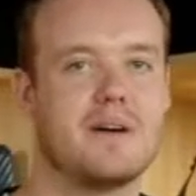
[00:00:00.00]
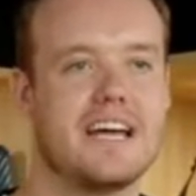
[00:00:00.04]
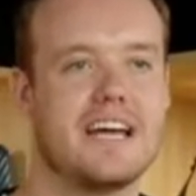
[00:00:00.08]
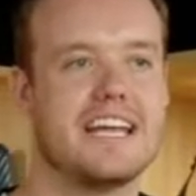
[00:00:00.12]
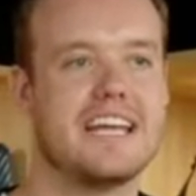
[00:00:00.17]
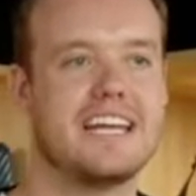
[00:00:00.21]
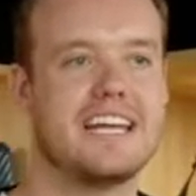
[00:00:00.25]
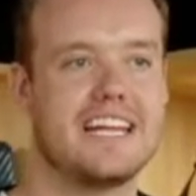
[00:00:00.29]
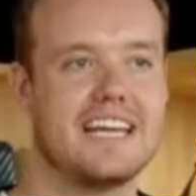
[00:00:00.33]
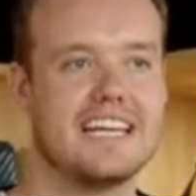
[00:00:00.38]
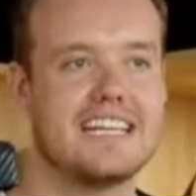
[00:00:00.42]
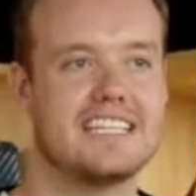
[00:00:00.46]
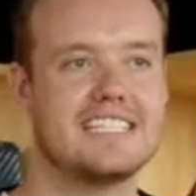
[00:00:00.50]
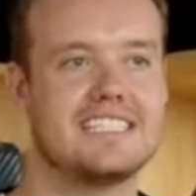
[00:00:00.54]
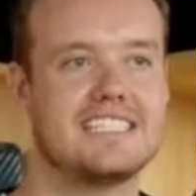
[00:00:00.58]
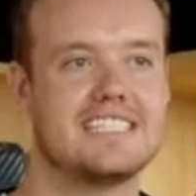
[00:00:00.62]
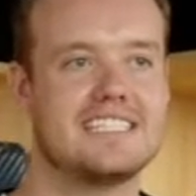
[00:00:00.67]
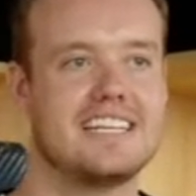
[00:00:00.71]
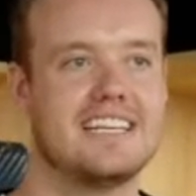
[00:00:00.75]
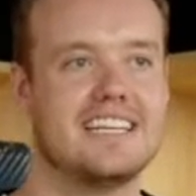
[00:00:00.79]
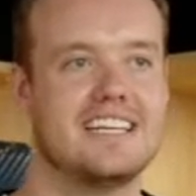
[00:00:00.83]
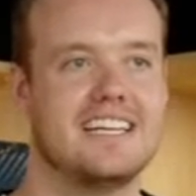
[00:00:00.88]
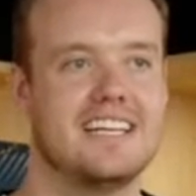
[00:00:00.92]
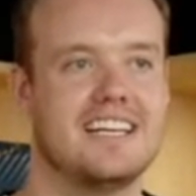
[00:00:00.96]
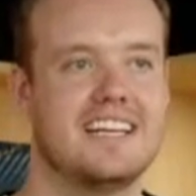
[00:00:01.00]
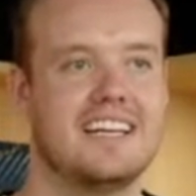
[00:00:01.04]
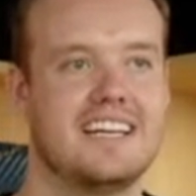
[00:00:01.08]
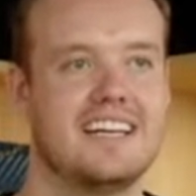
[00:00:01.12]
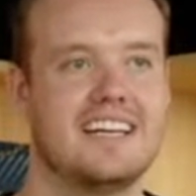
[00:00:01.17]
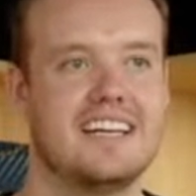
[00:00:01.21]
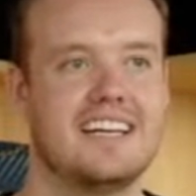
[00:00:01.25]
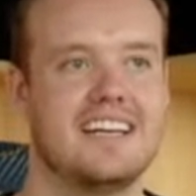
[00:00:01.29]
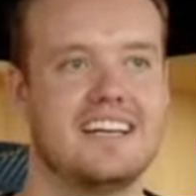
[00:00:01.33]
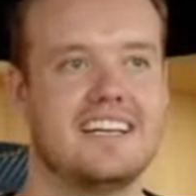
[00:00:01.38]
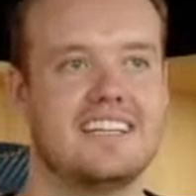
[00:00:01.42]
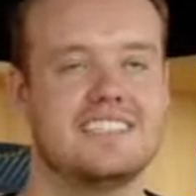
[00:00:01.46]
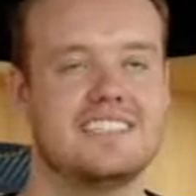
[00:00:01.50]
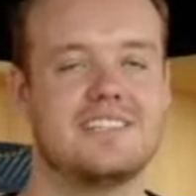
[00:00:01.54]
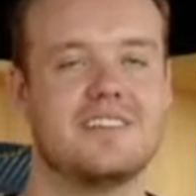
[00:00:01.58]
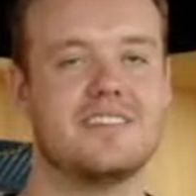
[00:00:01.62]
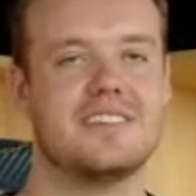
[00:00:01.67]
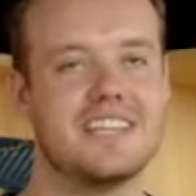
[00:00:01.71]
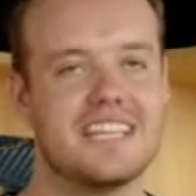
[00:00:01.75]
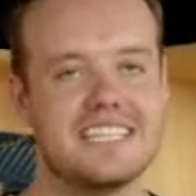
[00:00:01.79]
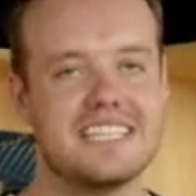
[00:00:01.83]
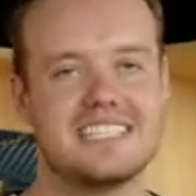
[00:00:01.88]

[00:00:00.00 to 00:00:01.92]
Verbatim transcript: but it is. So